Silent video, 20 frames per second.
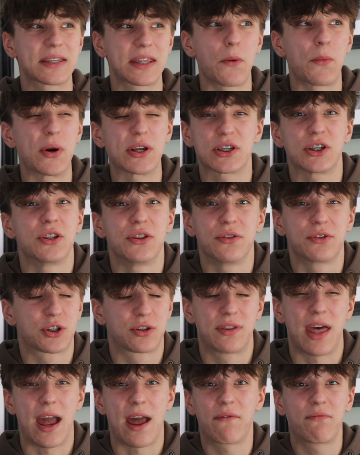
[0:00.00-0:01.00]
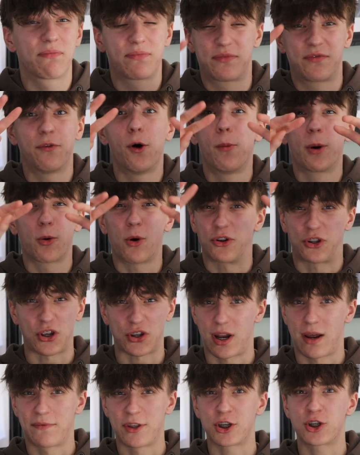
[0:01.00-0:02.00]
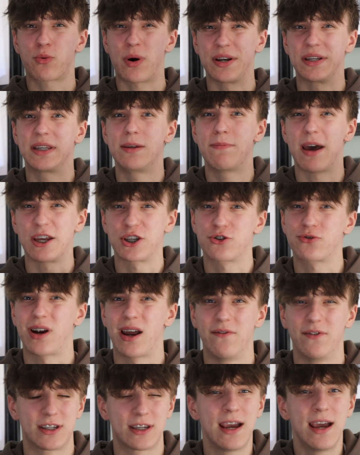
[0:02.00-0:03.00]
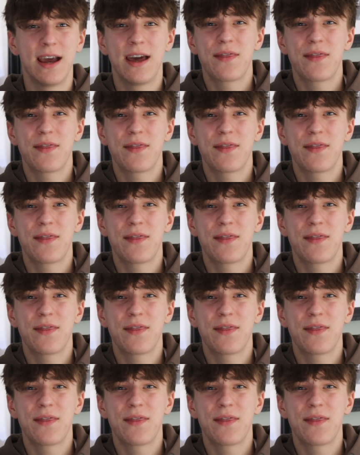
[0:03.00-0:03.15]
Formula 1 doesn't have the 20 best drivers.